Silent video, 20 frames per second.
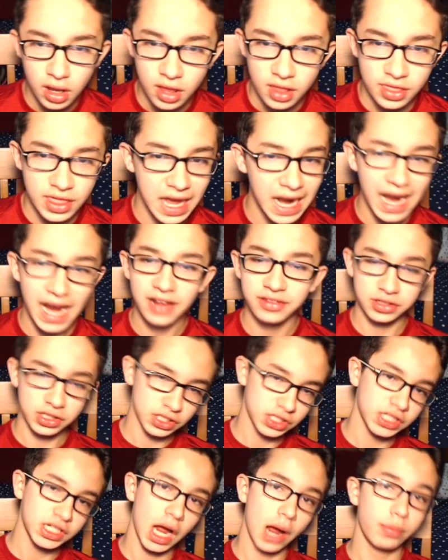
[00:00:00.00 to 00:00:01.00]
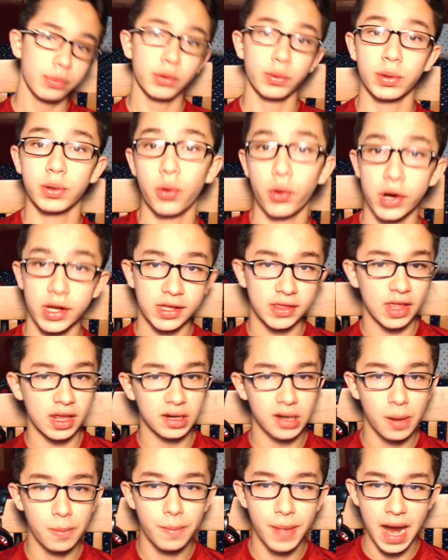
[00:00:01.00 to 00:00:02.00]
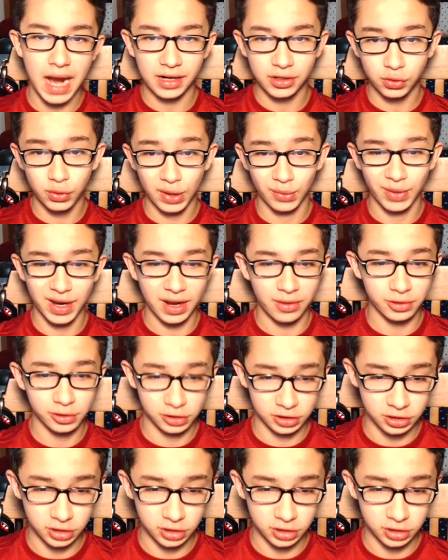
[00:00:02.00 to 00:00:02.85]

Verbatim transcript: that I had to stop the recording and then come back to it when I was